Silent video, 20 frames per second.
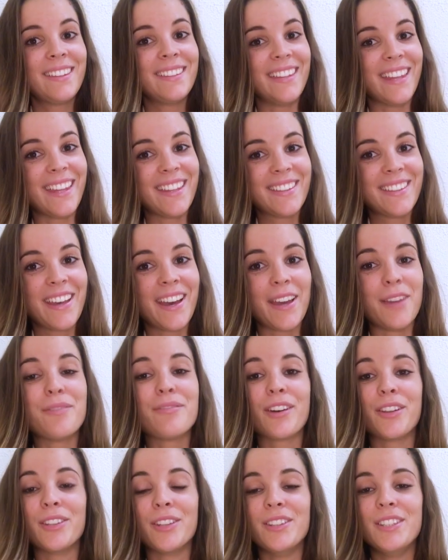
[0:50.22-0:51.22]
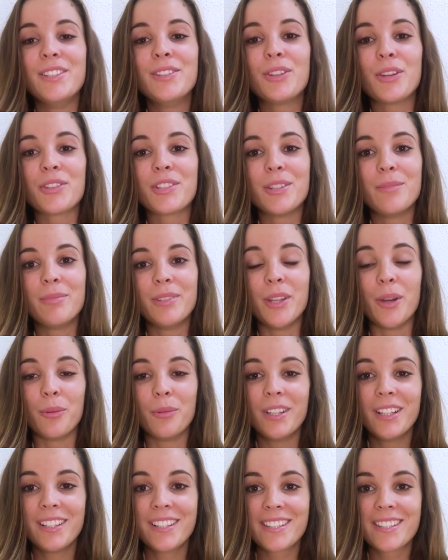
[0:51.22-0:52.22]
Then I found an internship in a
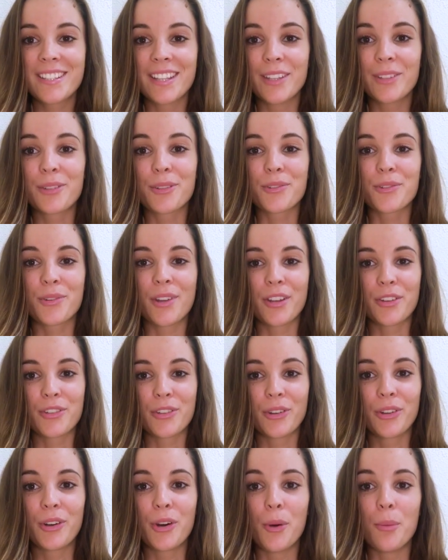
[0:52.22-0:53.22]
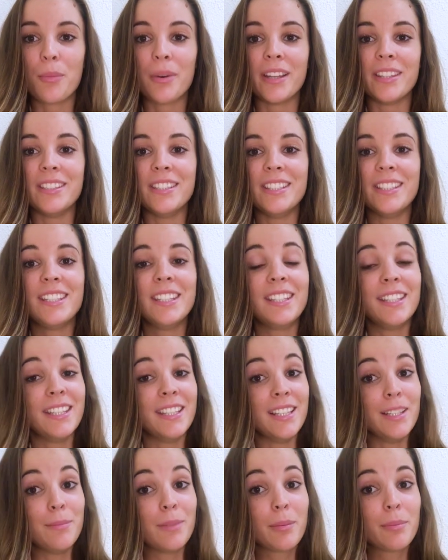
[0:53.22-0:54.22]
real estate construction company
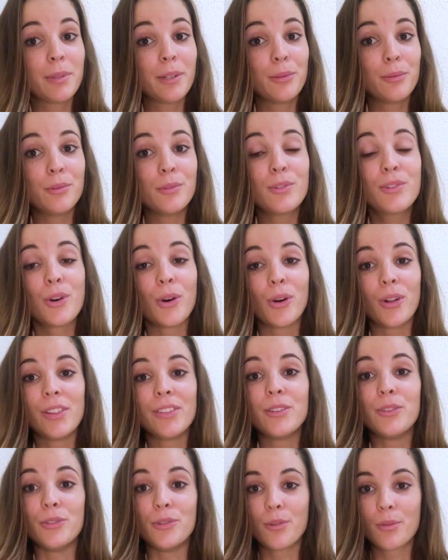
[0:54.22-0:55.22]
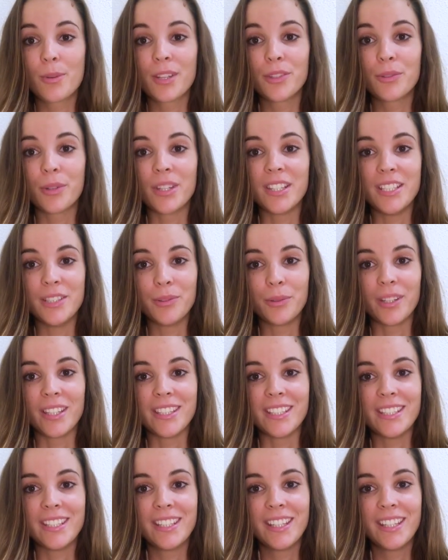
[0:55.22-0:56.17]
in Lima, Peru called Urban 2020.